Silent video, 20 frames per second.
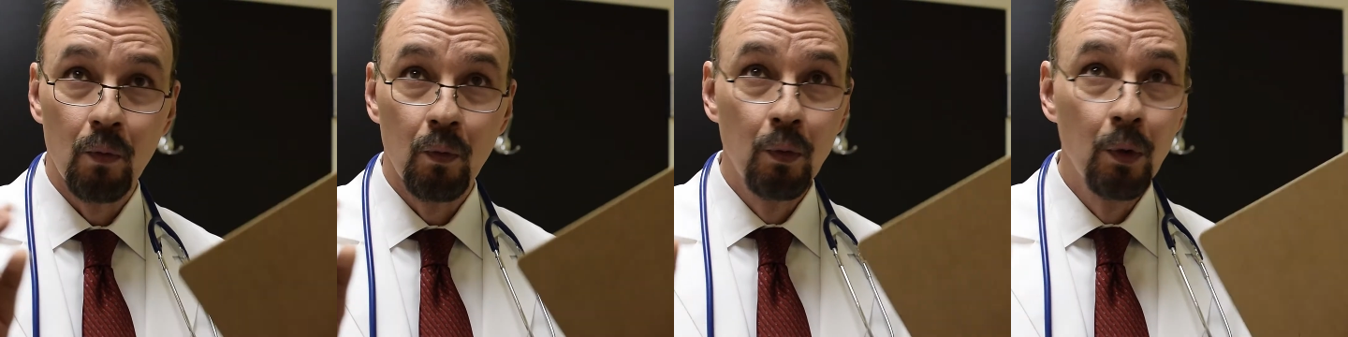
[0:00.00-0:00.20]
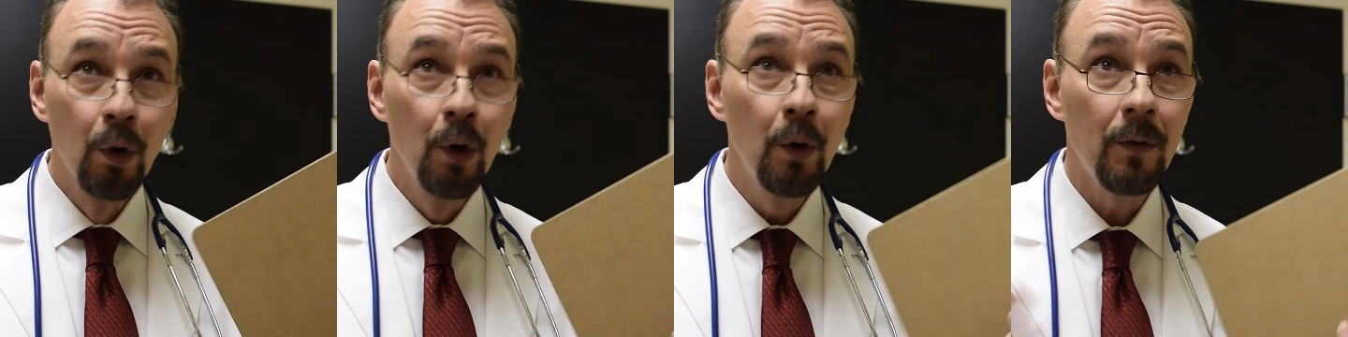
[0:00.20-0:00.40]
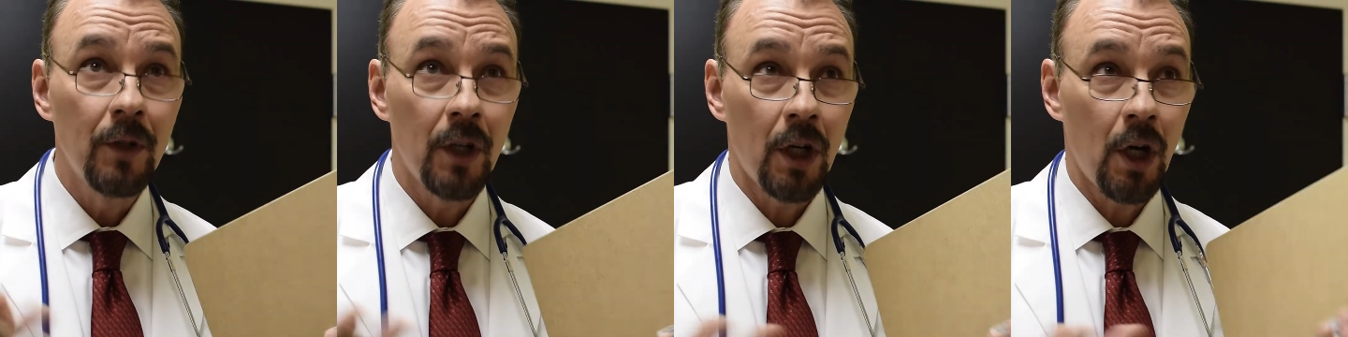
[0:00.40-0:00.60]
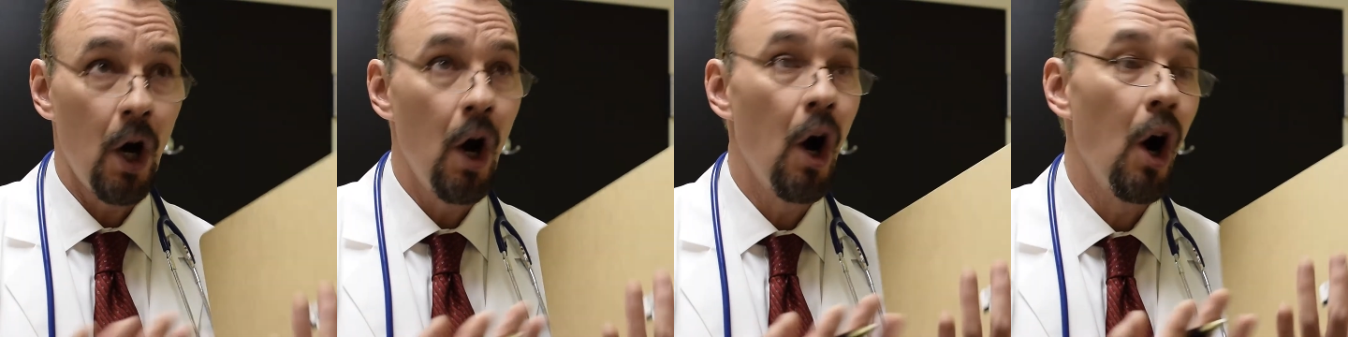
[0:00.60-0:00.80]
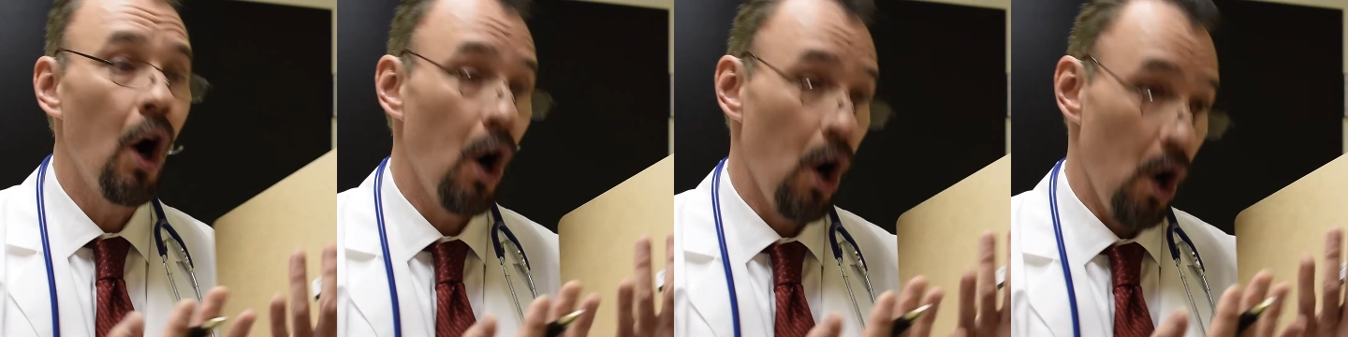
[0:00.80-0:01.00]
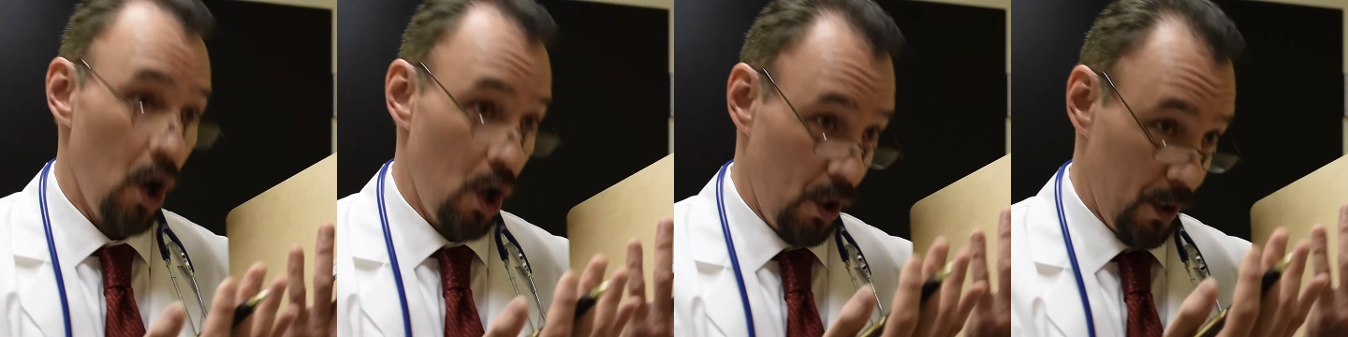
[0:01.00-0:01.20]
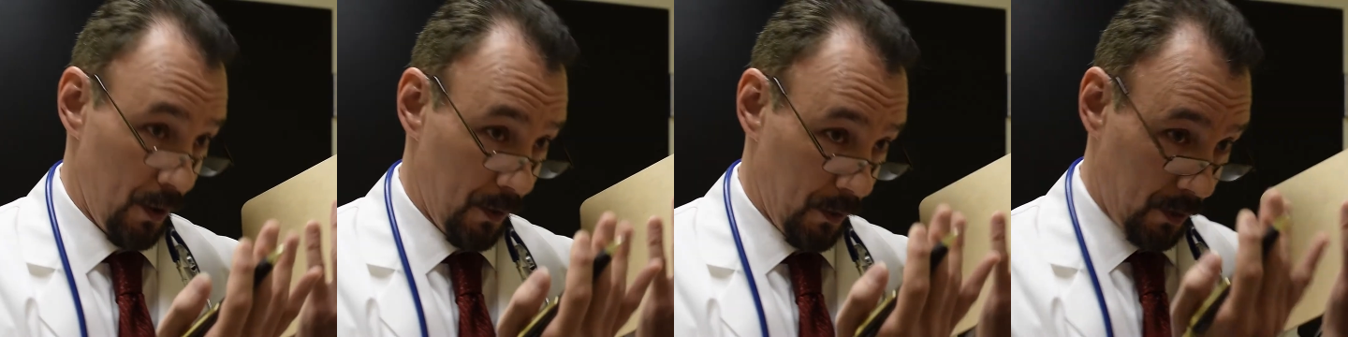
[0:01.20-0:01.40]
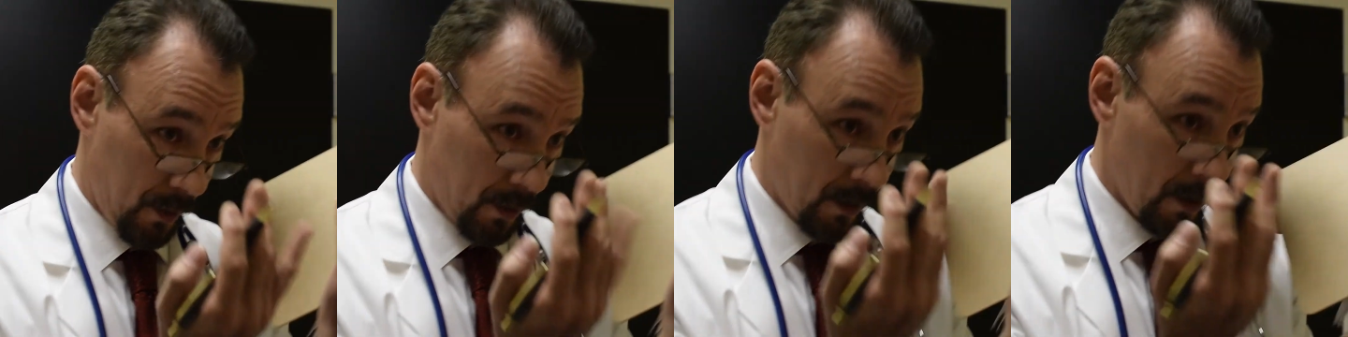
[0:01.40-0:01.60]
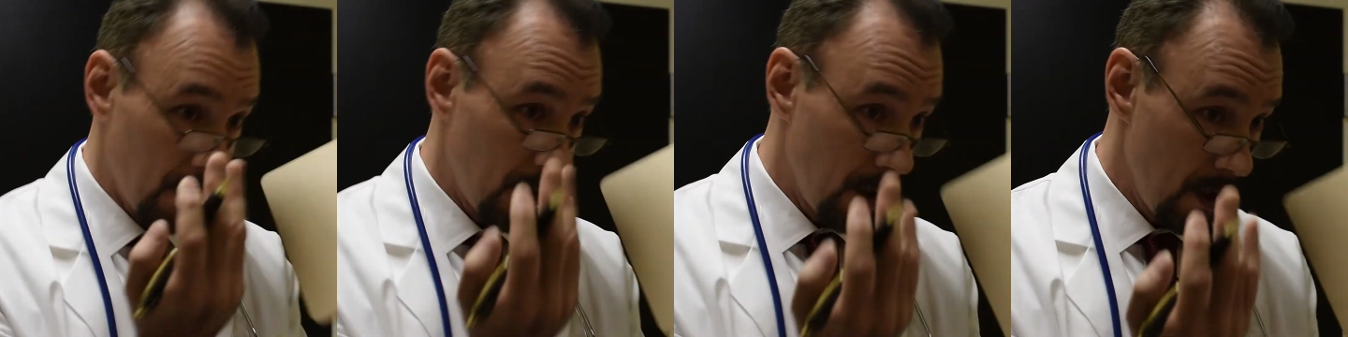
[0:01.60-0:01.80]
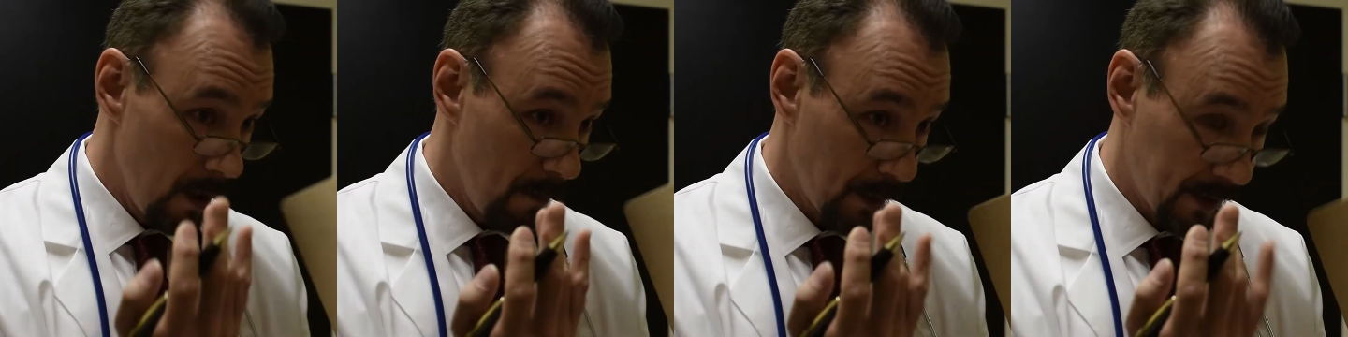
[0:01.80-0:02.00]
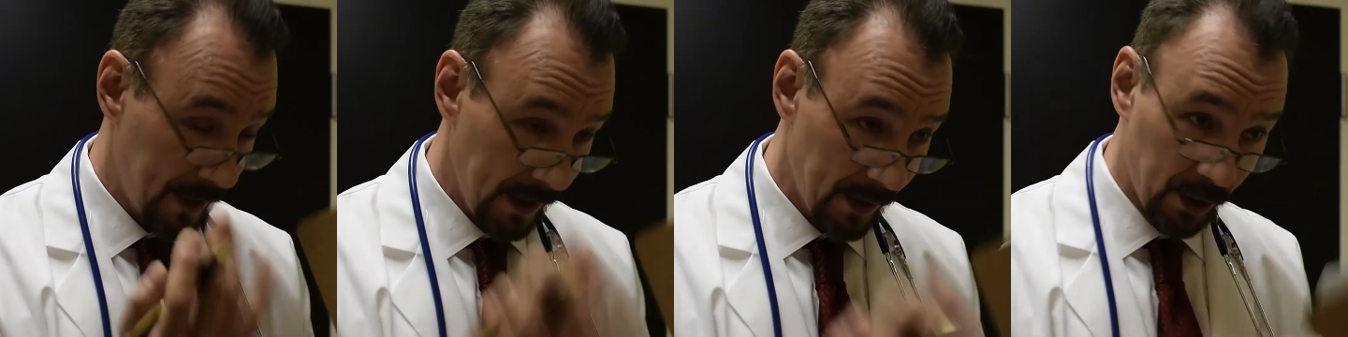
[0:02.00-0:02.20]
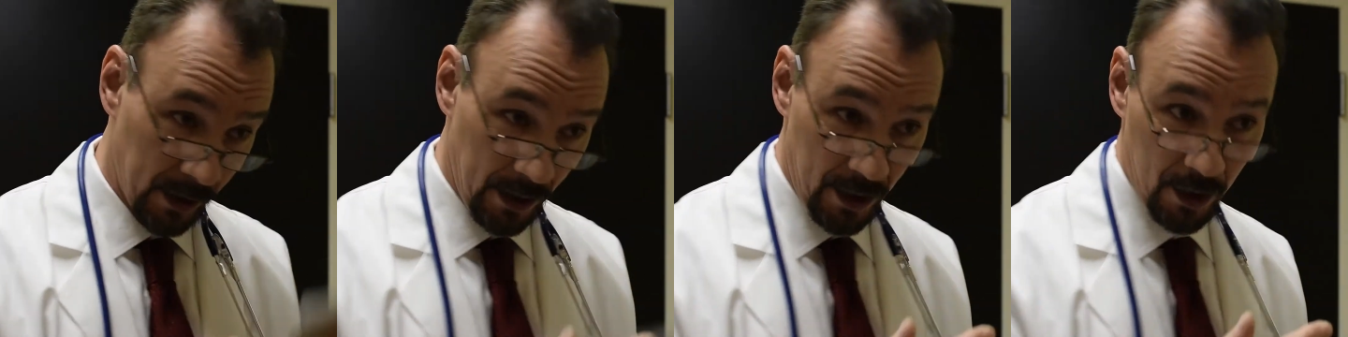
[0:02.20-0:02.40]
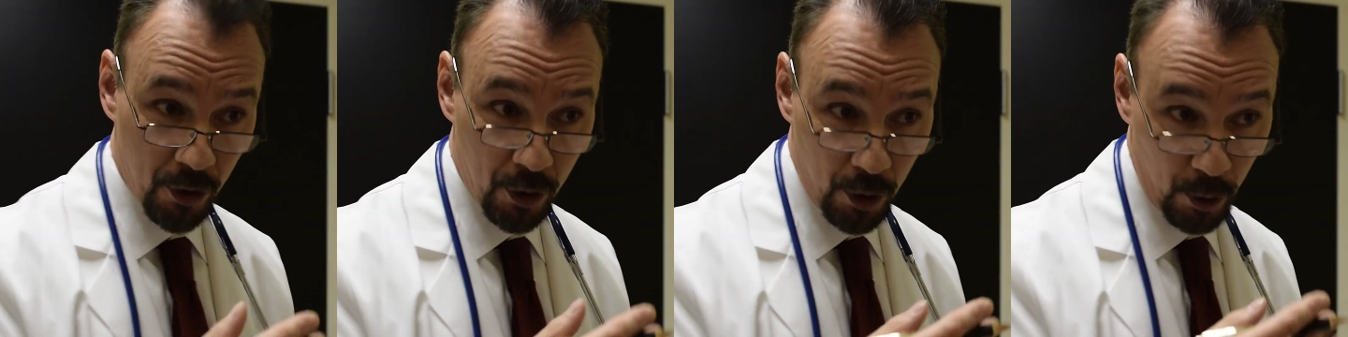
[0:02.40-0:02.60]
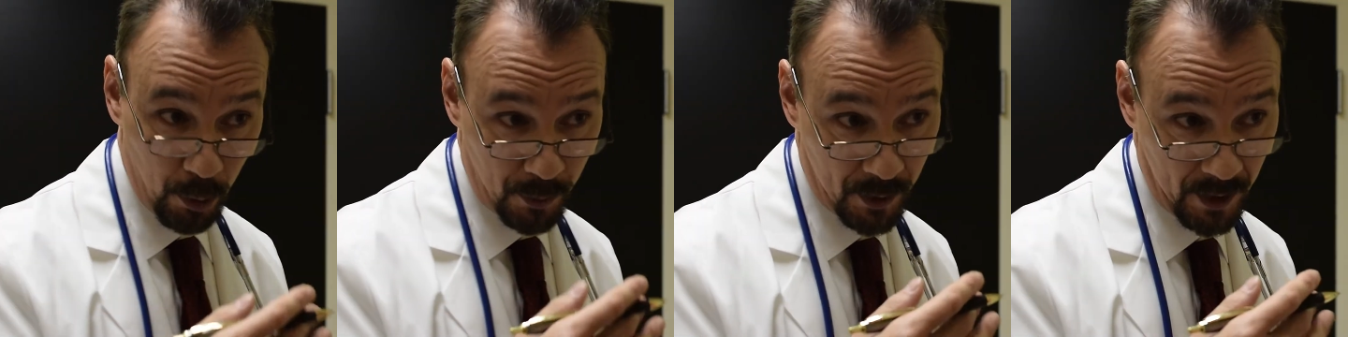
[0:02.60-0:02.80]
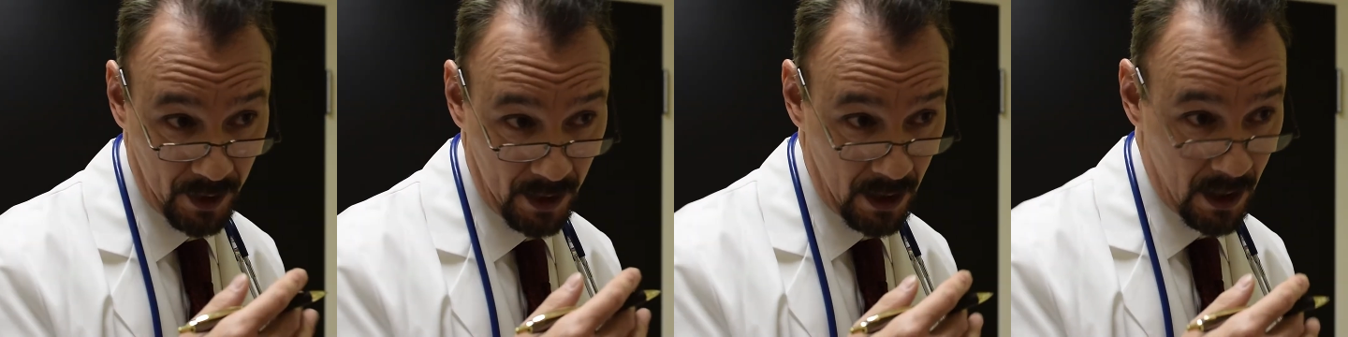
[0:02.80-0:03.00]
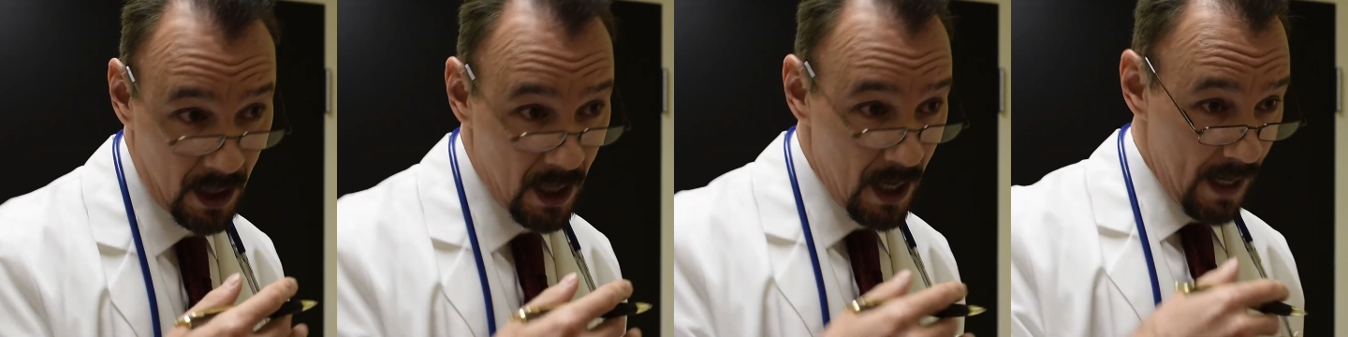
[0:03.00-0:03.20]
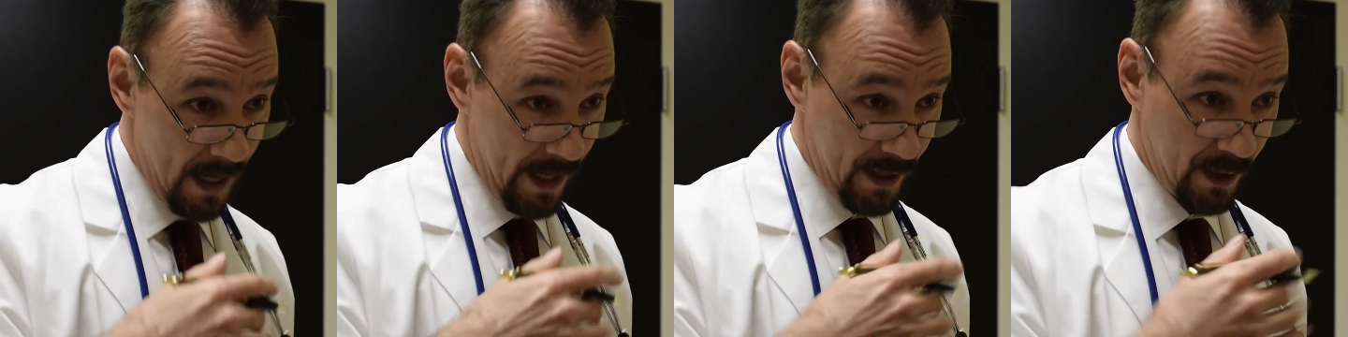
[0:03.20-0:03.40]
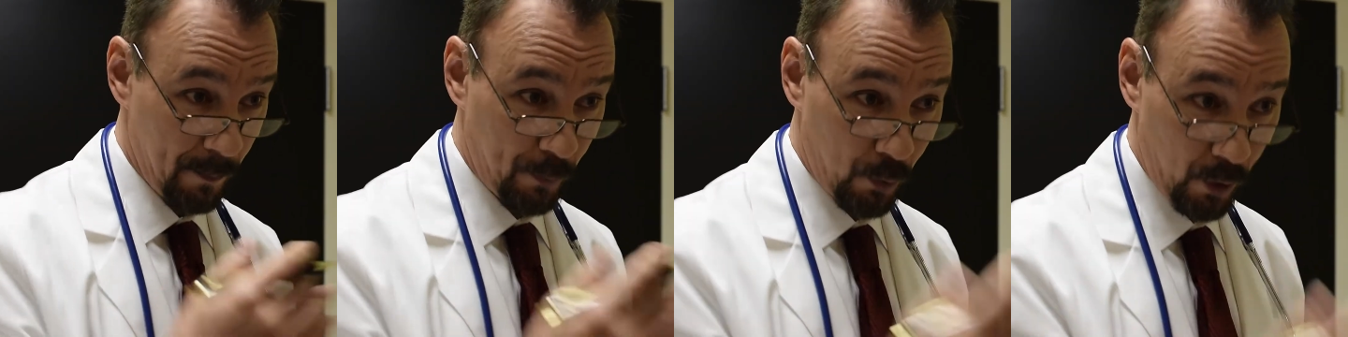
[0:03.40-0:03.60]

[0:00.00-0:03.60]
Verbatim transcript: root cause potentially inducing a